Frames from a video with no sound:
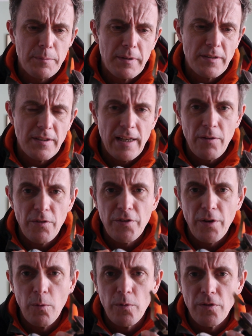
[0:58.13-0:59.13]
but is now
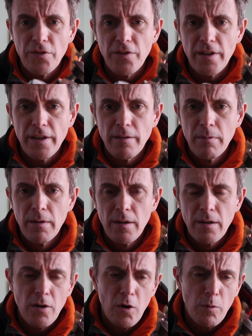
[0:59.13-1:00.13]
sold as the
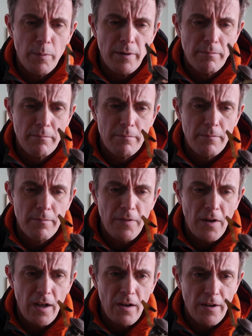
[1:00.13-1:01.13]
Coleman
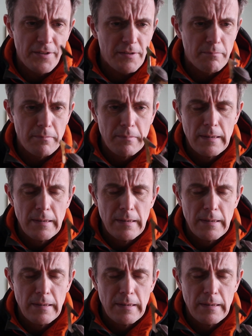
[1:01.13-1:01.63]
Firelight.